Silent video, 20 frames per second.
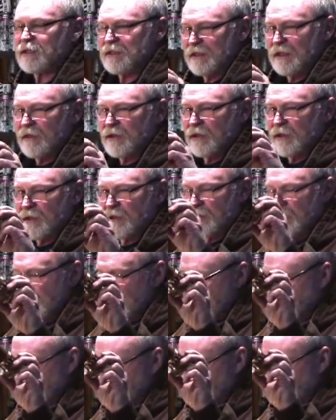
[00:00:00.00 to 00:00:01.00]
centered
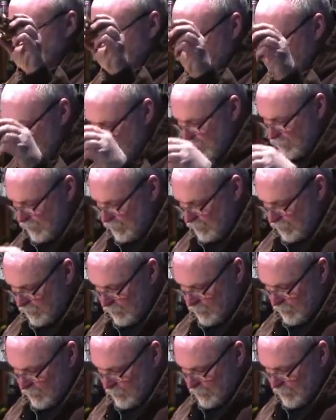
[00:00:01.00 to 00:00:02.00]
filter in there.
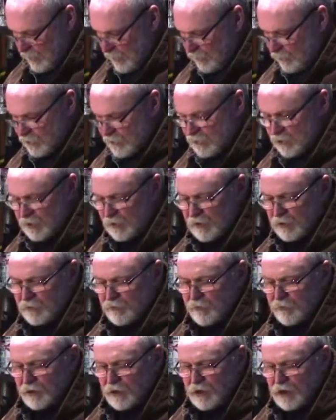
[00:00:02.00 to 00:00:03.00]
That was the
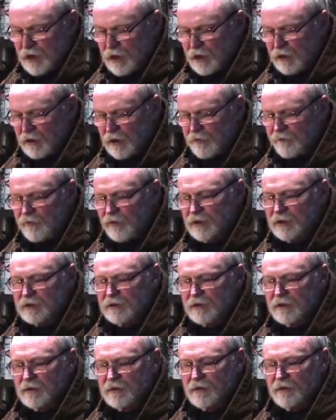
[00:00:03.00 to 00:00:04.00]

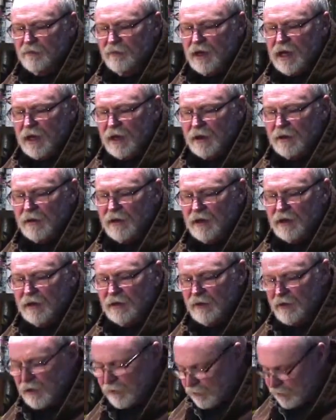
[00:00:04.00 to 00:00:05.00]
god-awfulest black thing
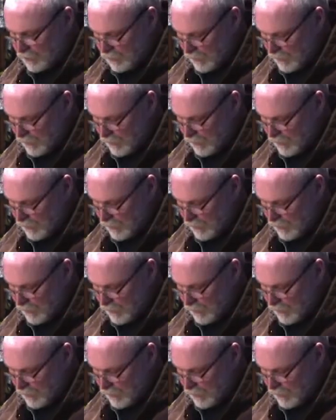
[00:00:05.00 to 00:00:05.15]
you ever